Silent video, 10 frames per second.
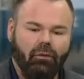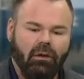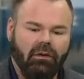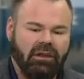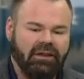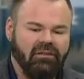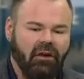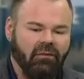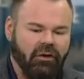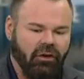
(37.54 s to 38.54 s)
the world and they
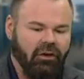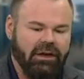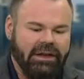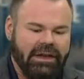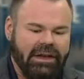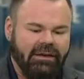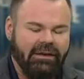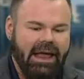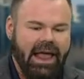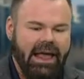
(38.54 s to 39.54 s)
solve our current need,
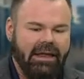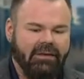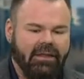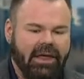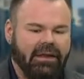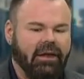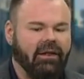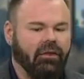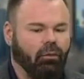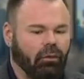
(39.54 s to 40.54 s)
and then
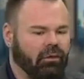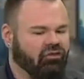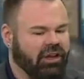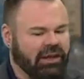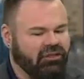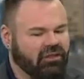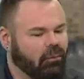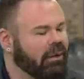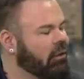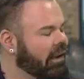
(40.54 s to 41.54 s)
the world changes
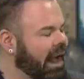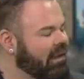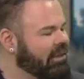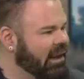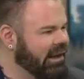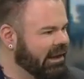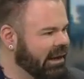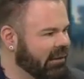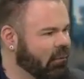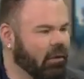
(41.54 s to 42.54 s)
and we don't have that need
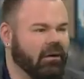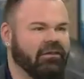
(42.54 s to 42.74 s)
anymore.